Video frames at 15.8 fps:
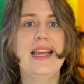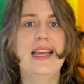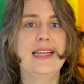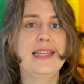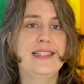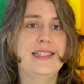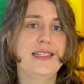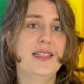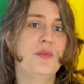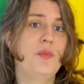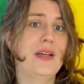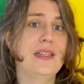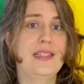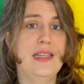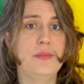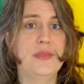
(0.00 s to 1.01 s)
elicited
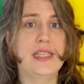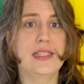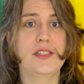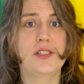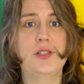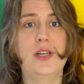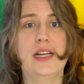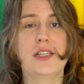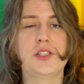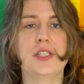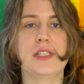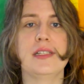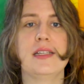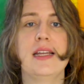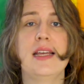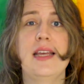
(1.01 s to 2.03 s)
by same-sex
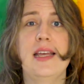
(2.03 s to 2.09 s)
attraction.